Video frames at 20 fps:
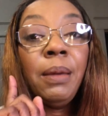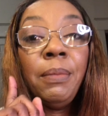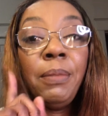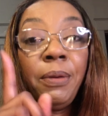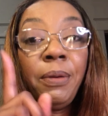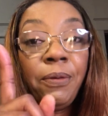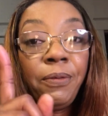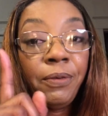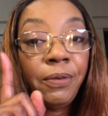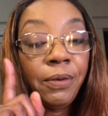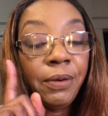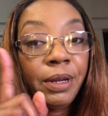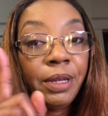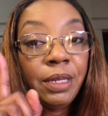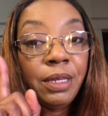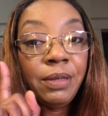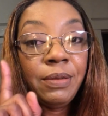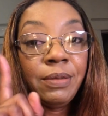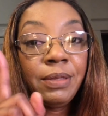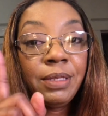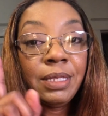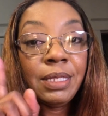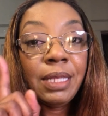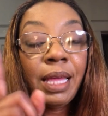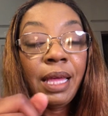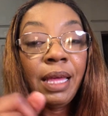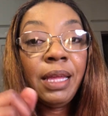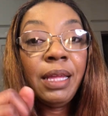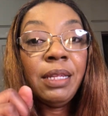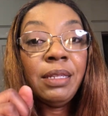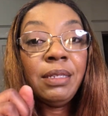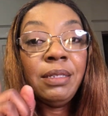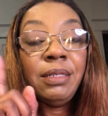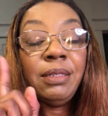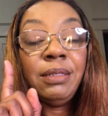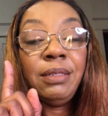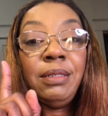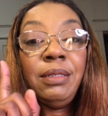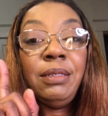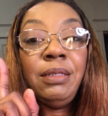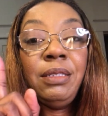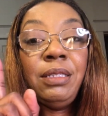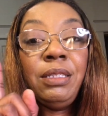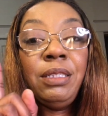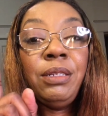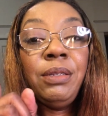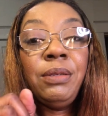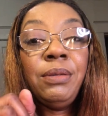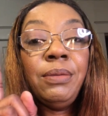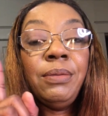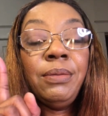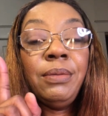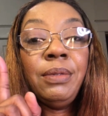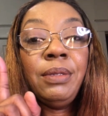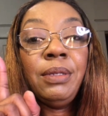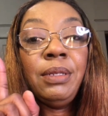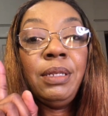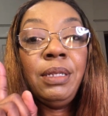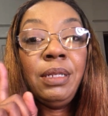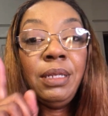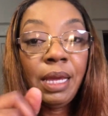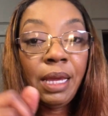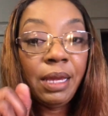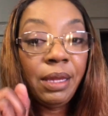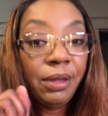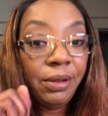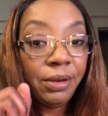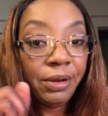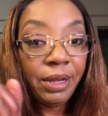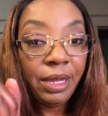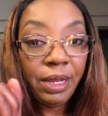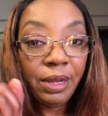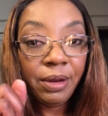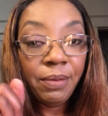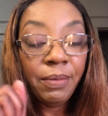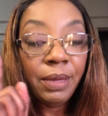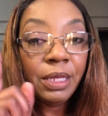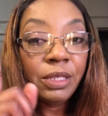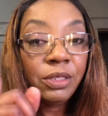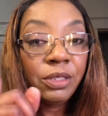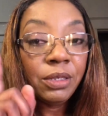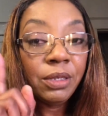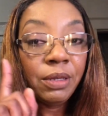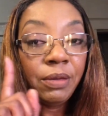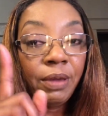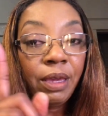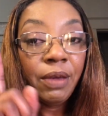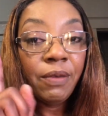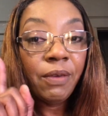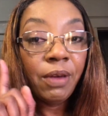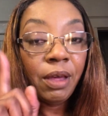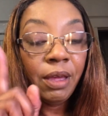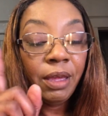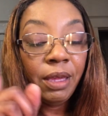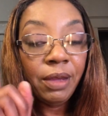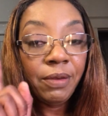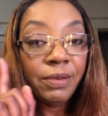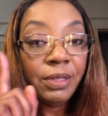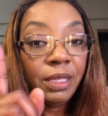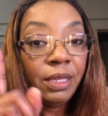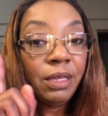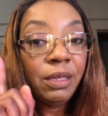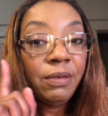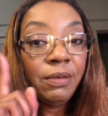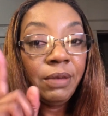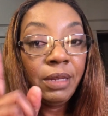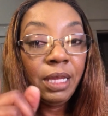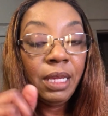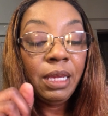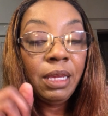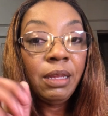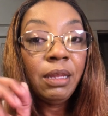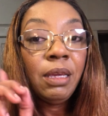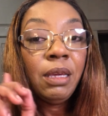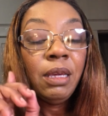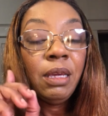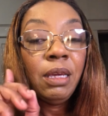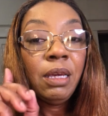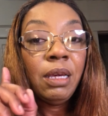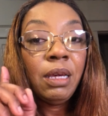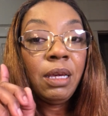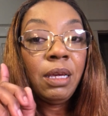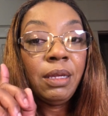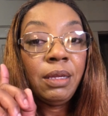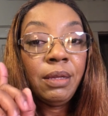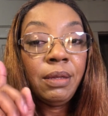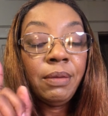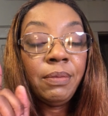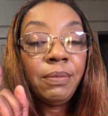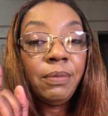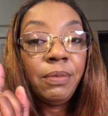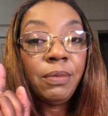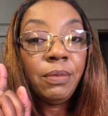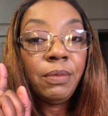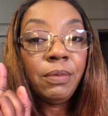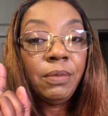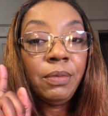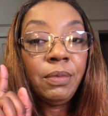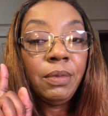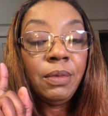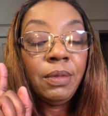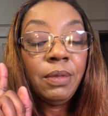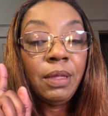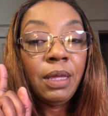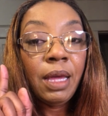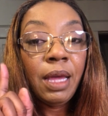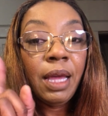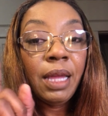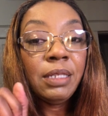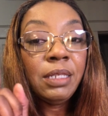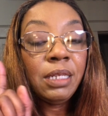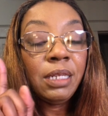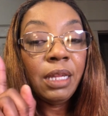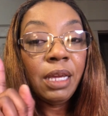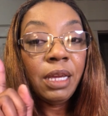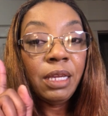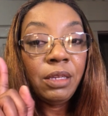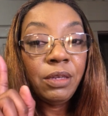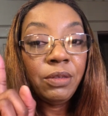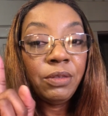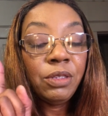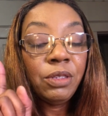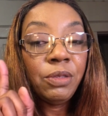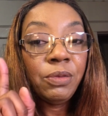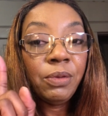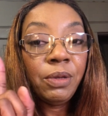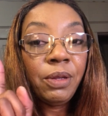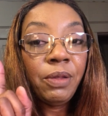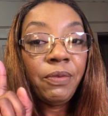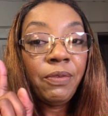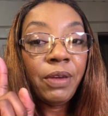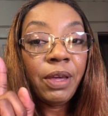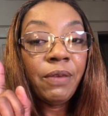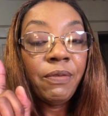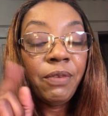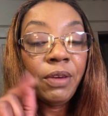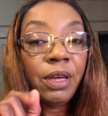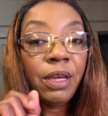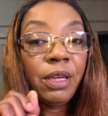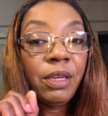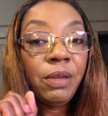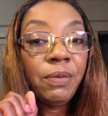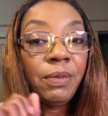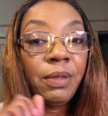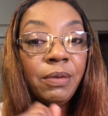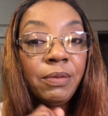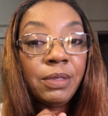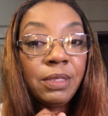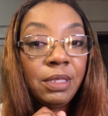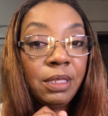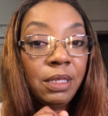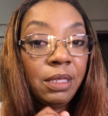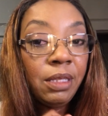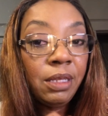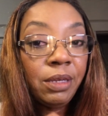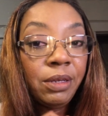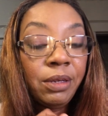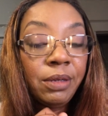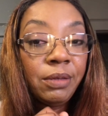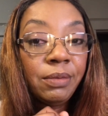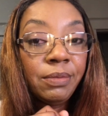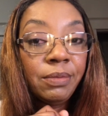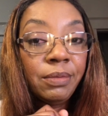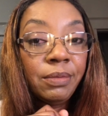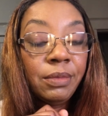Before you decide to dye your hair, make sure you have everything you need. I did not use the 25 volume that was in there.